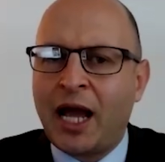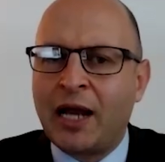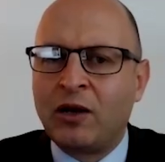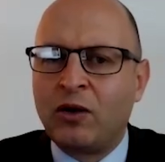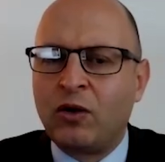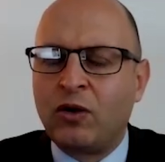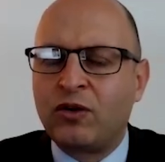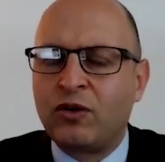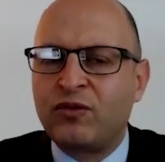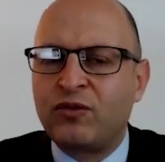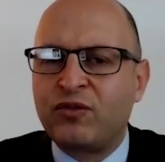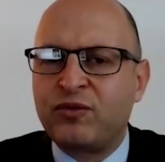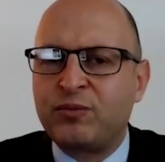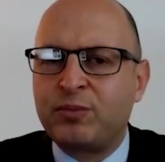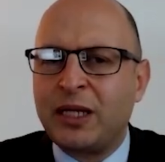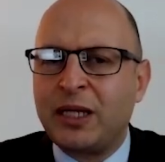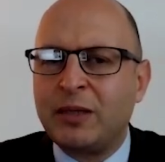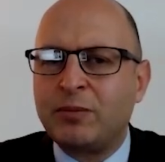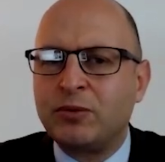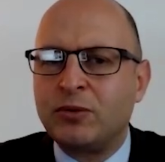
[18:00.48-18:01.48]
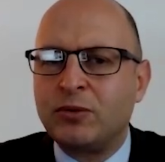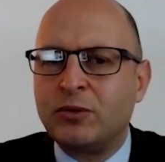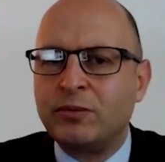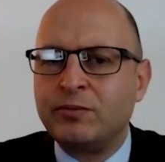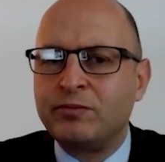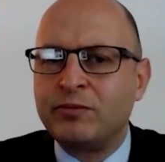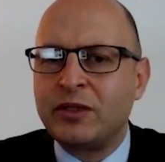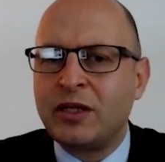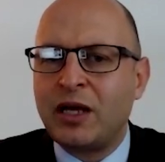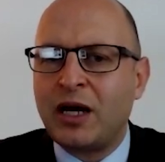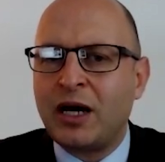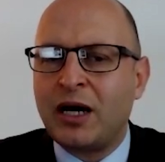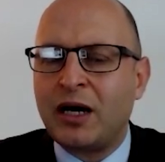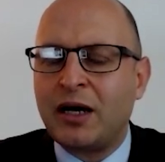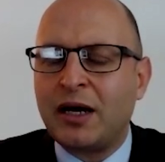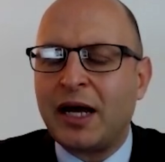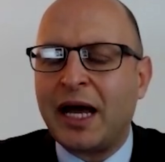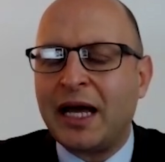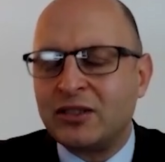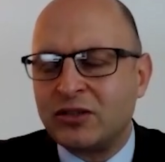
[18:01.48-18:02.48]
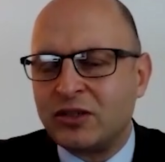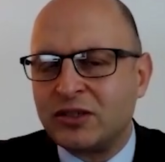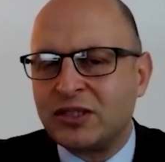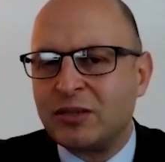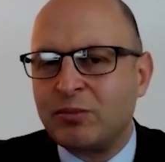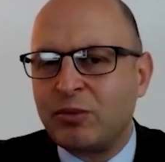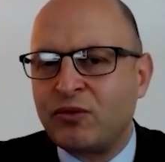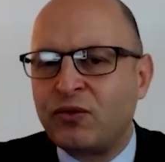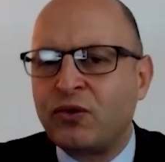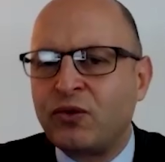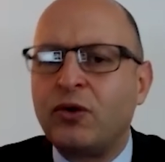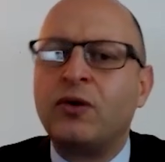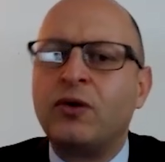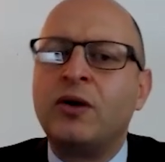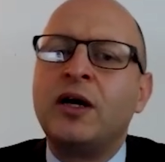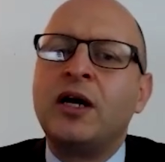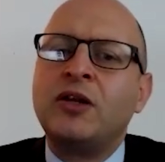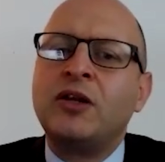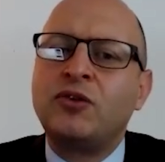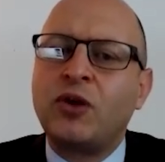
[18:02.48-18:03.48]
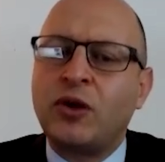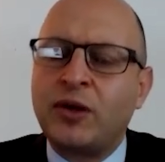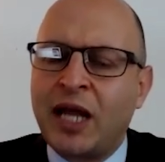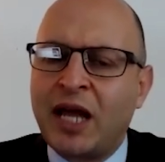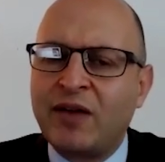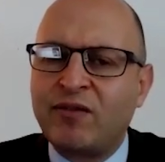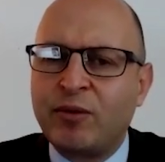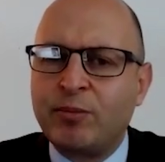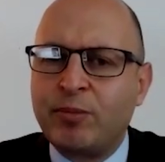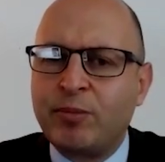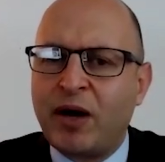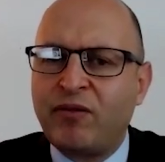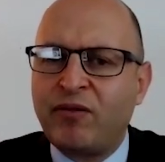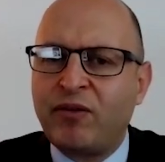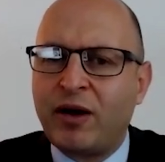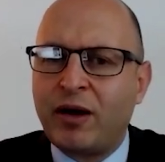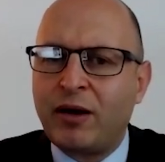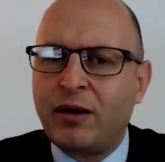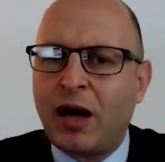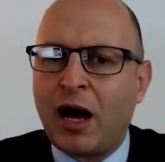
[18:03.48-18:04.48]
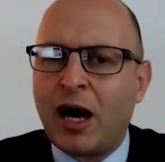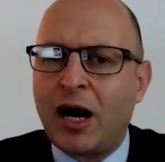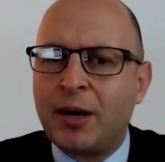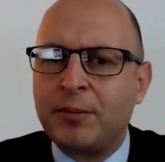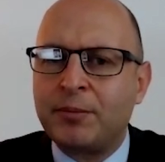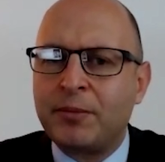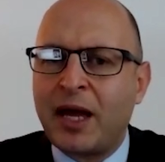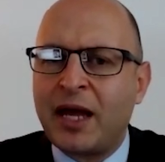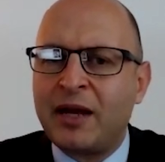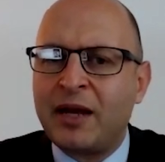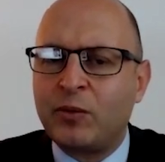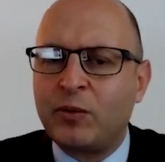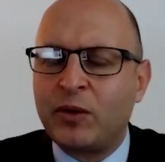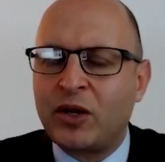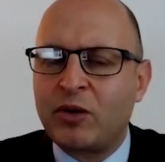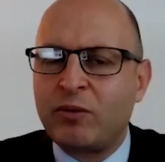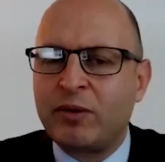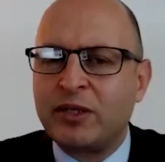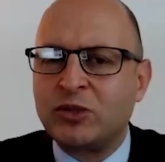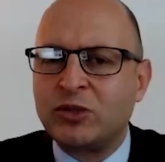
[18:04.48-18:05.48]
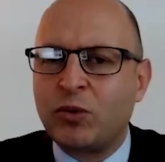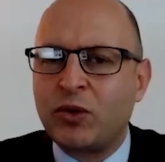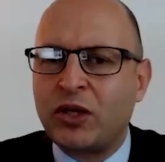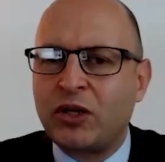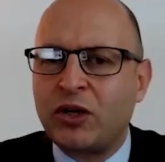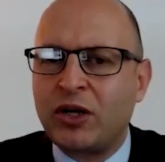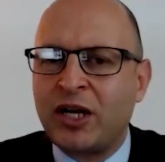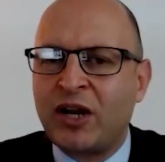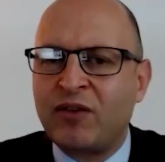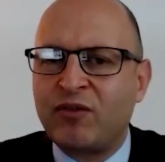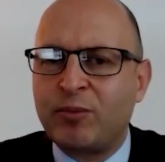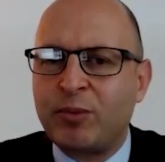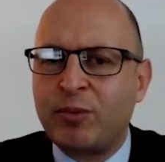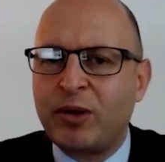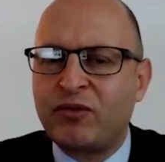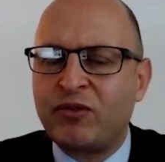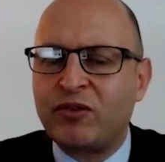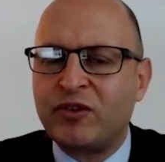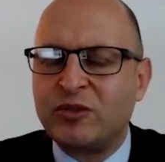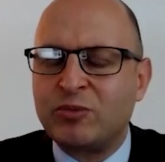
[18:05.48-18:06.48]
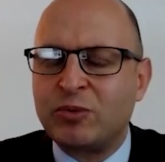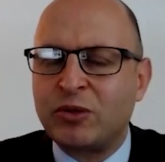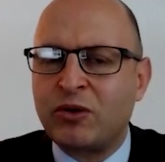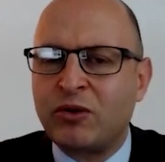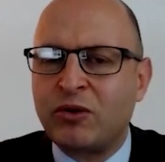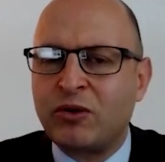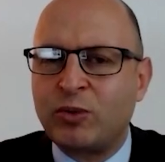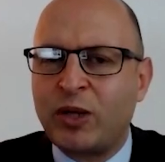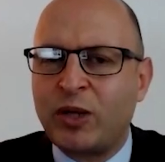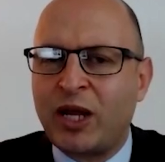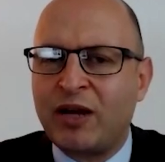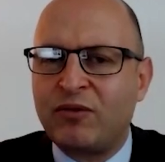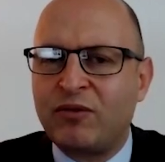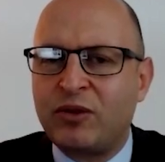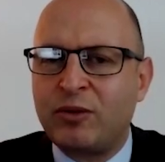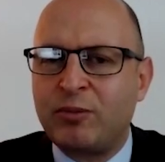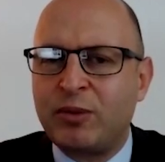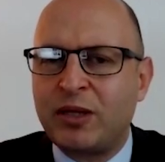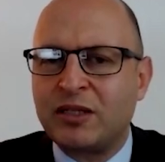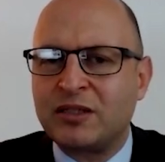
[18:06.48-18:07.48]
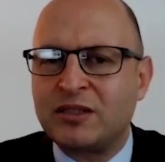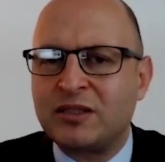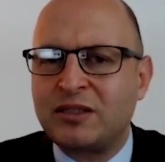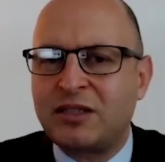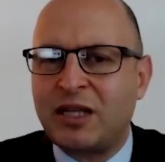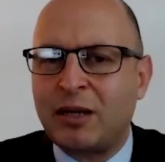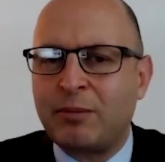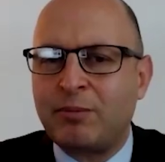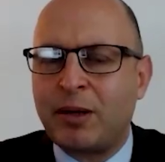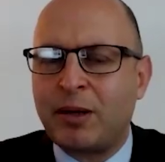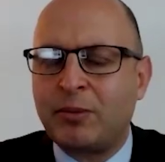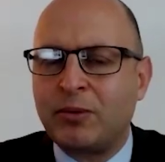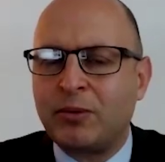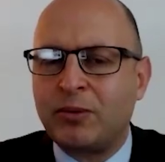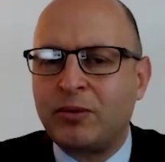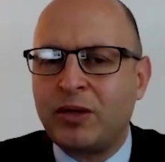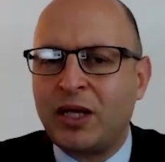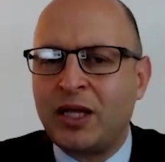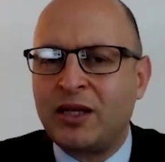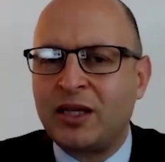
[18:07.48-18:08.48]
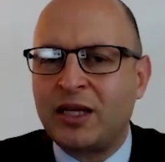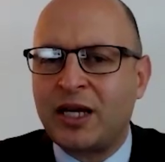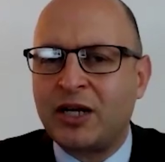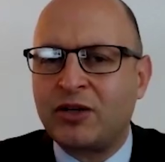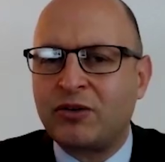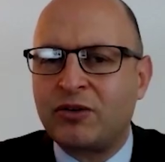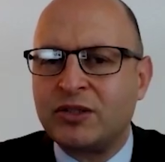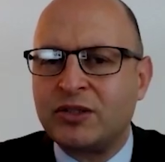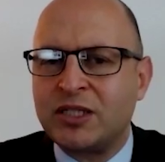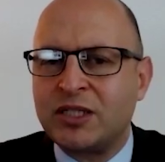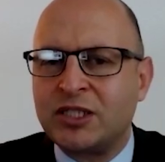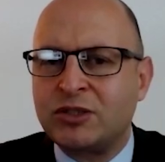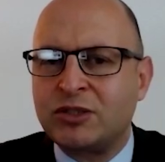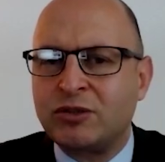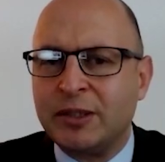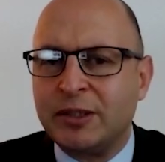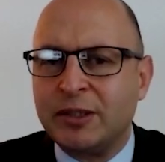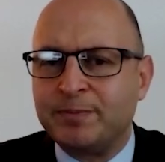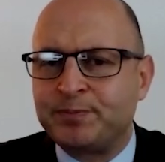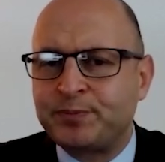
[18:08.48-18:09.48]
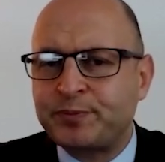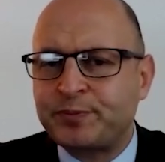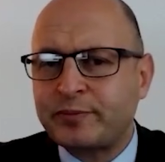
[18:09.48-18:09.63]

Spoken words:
And a lot of people, as I said before, don't have a buffer. And one of the reasons why they don't have a buffer is because we have the biggest debt bubble in the country's history.